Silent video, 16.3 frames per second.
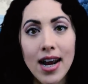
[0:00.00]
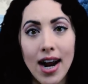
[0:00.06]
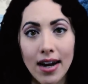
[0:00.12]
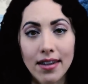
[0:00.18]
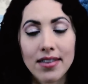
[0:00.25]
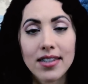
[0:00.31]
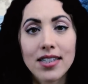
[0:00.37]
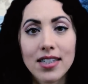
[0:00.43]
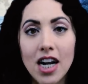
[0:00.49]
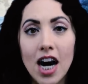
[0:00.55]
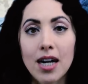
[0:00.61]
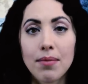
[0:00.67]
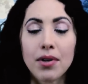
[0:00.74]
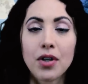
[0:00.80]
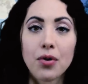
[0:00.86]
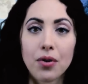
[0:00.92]
at this
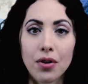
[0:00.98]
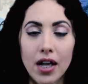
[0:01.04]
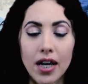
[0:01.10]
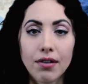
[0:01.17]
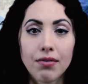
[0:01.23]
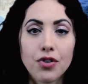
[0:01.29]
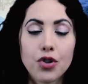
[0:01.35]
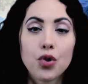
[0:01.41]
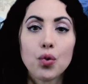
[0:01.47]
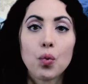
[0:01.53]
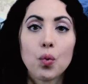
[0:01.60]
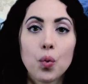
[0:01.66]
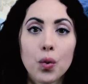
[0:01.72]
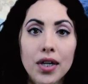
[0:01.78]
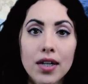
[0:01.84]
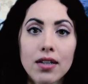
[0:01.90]
time in your life to
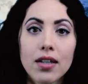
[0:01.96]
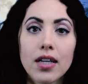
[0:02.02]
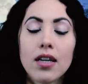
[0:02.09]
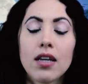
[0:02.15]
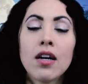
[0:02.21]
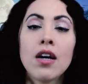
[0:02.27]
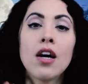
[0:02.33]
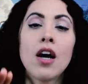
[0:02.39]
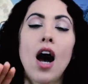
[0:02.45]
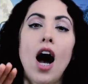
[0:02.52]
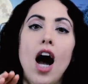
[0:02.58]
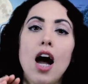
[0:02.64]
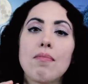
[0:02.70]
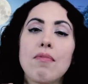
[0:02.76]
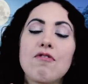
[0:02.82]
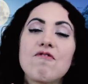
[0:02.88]
really um,